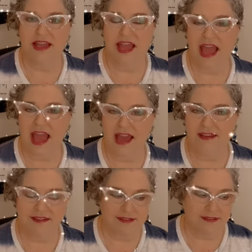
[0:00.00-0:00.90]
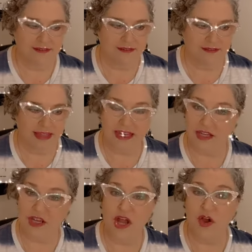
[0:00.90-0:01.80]
and let
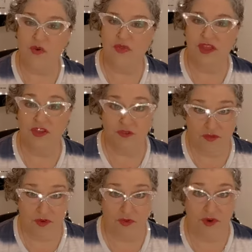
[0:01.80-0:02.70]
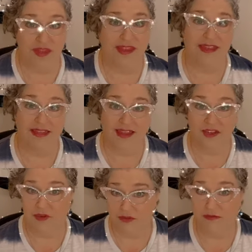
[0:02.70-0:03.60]
it know that you feel worthy and
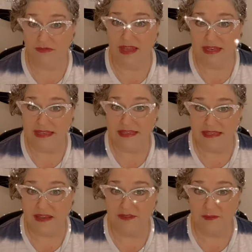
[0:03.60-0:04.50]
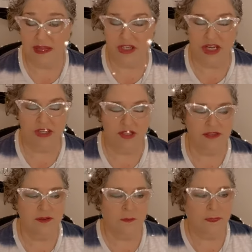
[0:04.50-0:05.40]
that it is safe to make
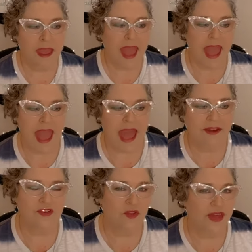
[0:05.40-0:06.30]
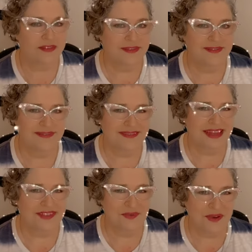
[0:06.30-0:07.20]
changes. And so that's
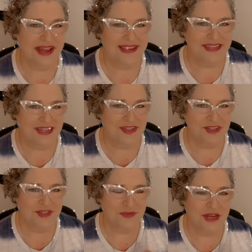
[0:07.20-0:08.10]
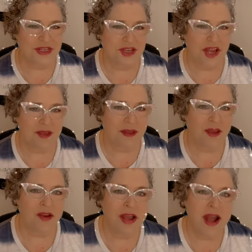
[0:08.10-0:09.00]
what I teach. That's what I talk
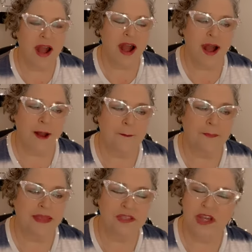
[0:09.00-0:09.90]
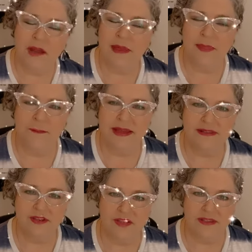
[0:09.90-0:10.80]
about. Let's talk about the
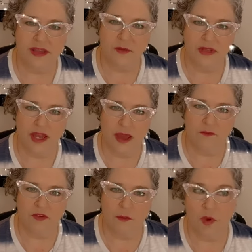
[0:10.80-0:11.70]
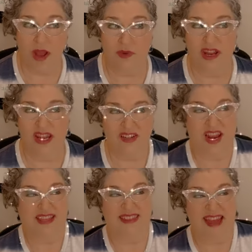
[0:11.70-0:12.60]
messages that would come from why would I
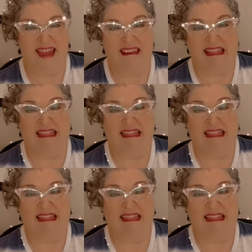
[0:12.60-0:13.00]
attract that?